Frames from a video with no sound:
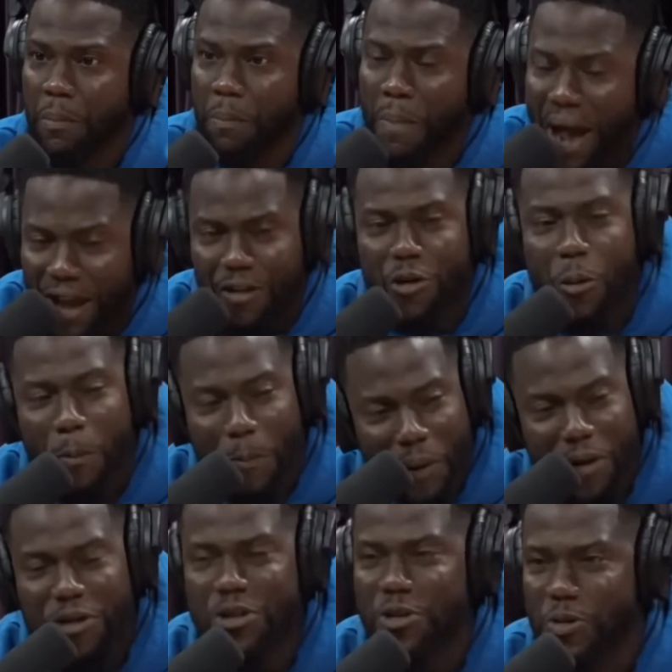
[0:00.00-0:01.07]
Michael
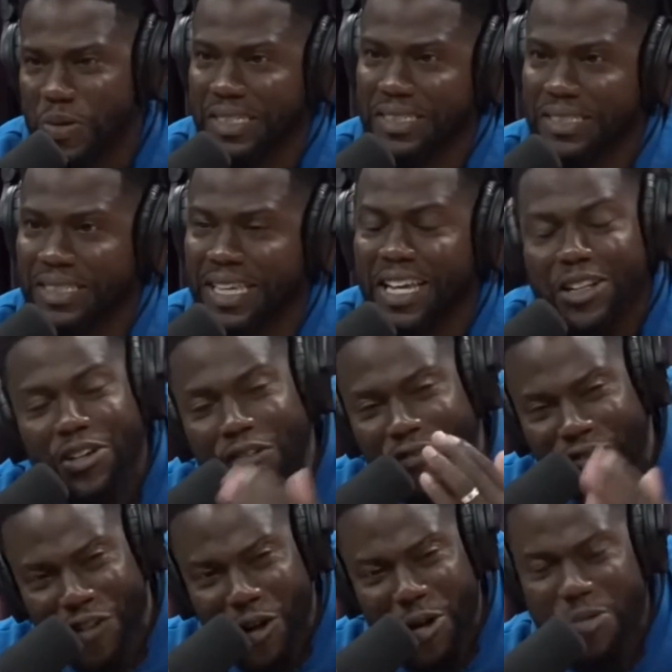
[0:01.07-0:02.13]
Berkowitz can
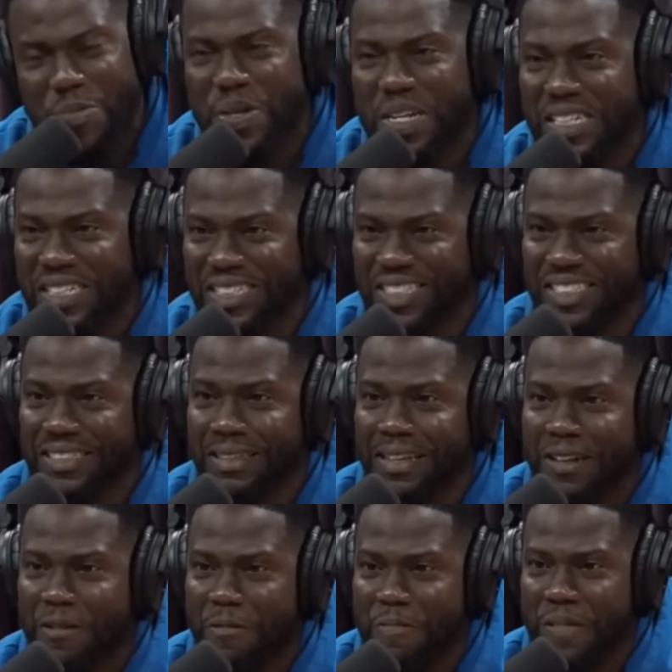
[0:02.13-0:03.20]
confirm this.
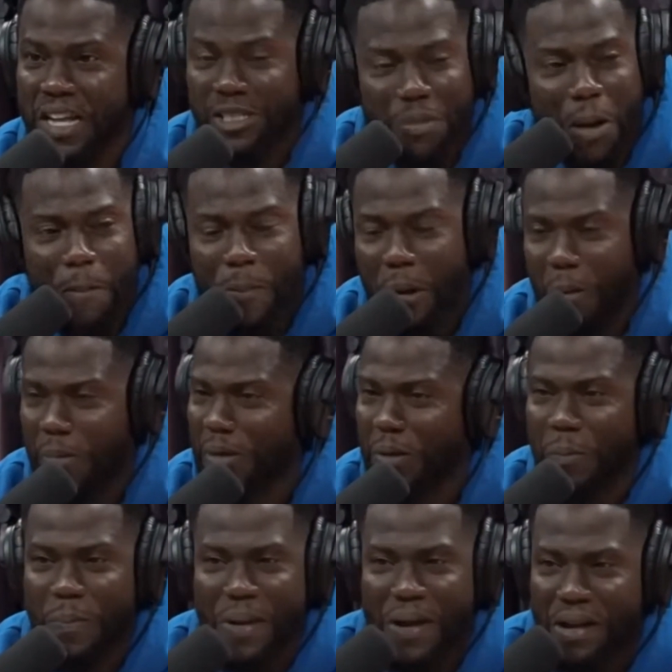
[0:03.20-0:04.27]
That's my public
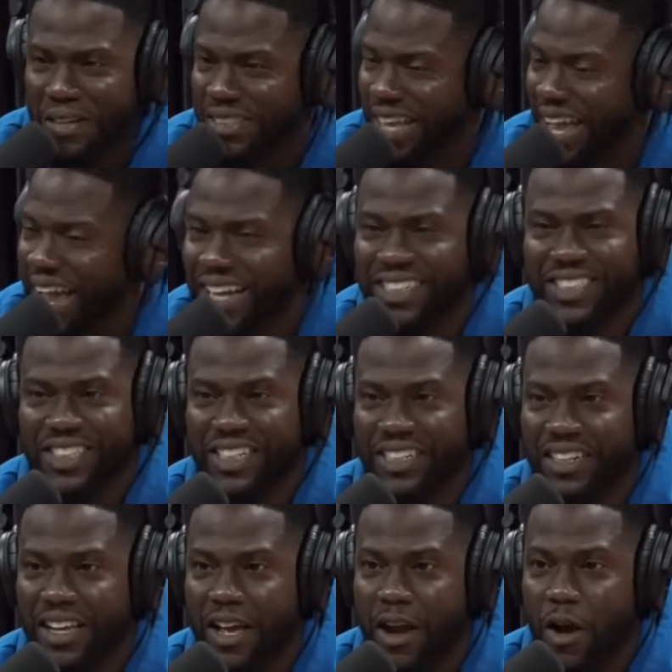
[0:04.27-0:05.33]
appearance agent.
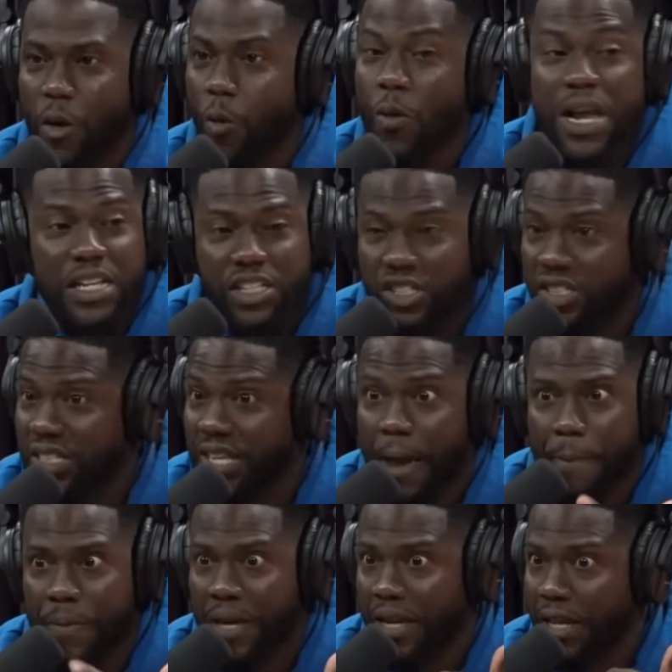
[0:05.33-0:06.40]
We just
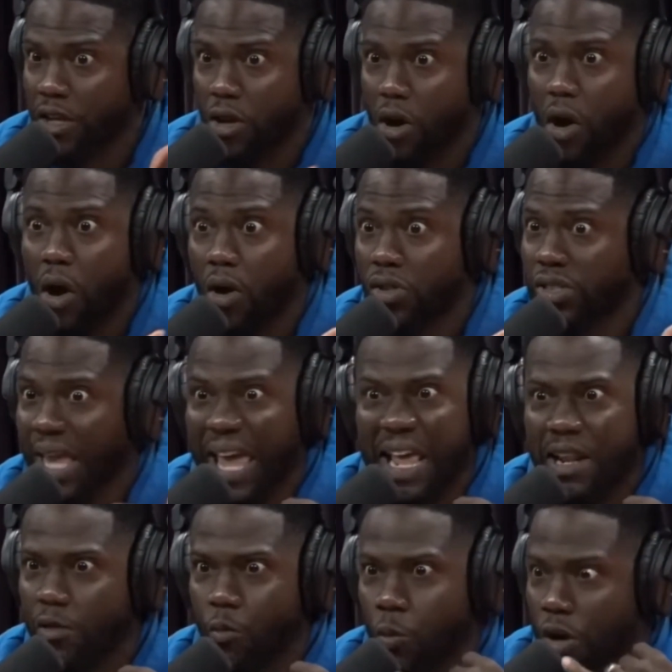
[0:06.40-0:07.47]
kept getting calls.
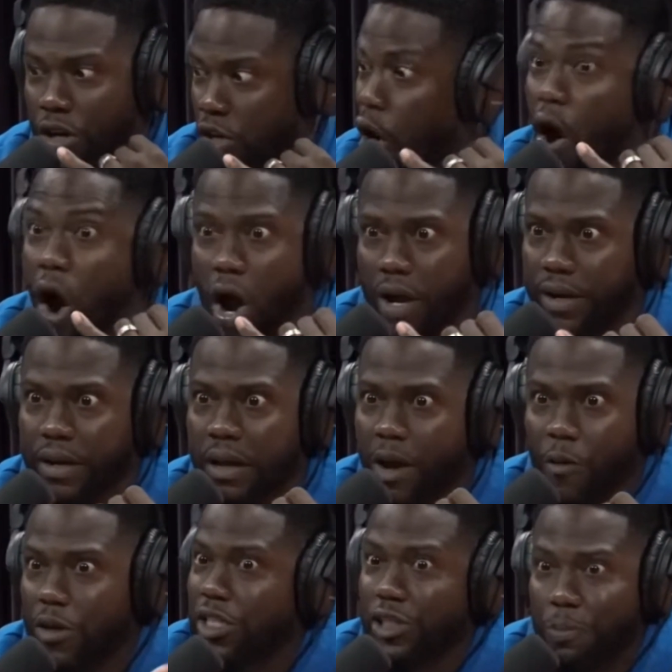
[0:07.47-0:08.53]
We're gone.
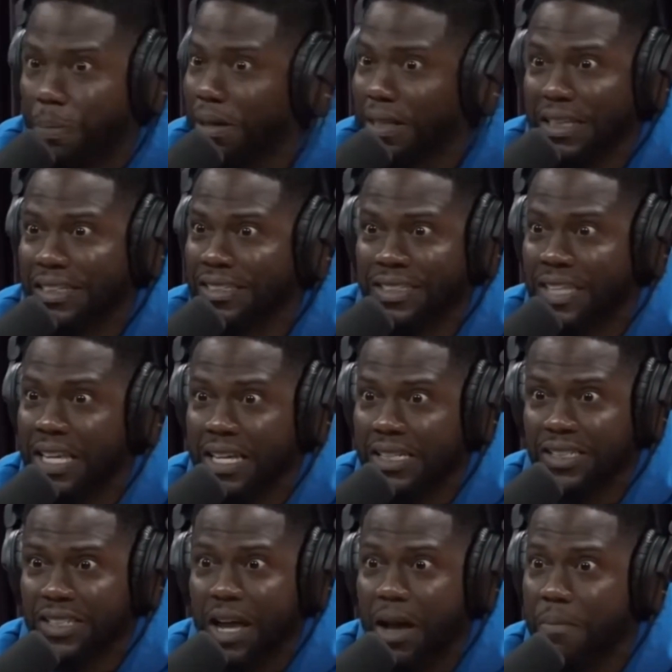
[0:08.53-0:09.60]
We just put the
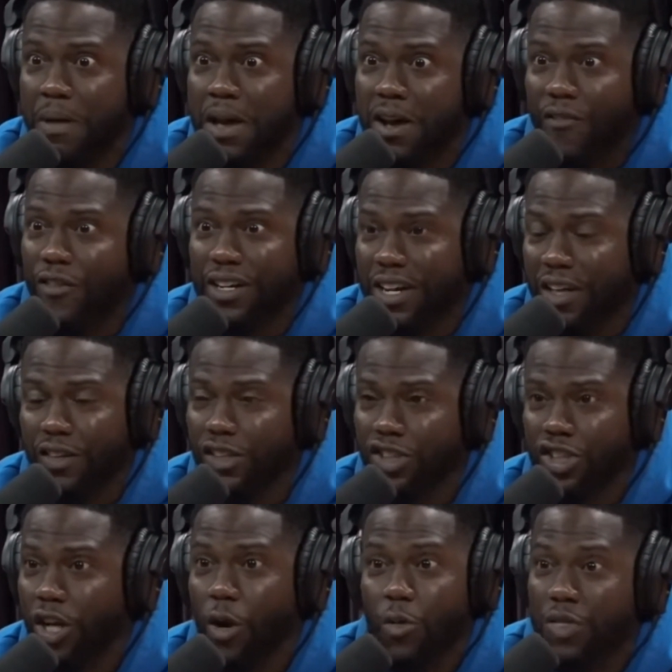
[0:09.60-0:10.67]
tickets up for another
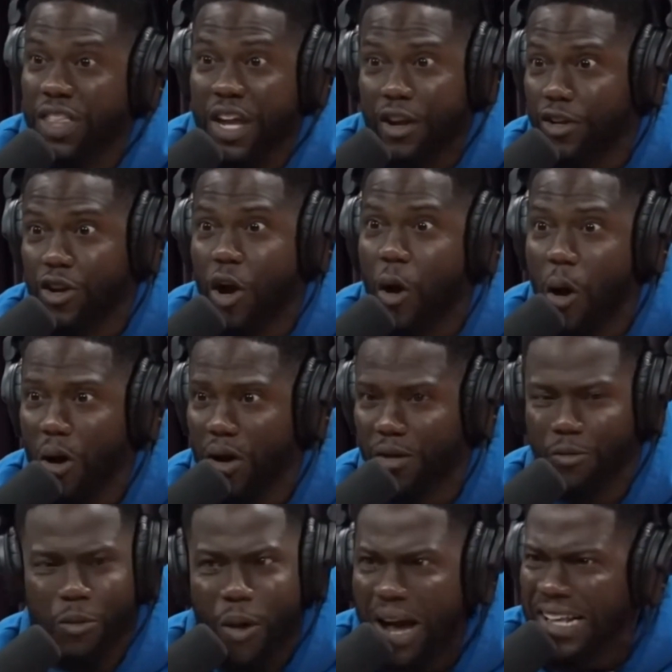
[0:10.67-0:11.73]
show. They're gone.
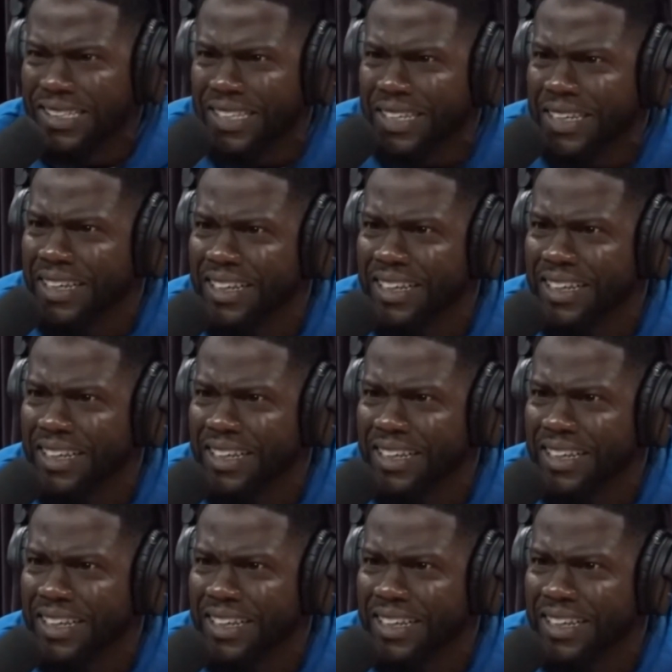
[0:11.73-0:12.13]
What?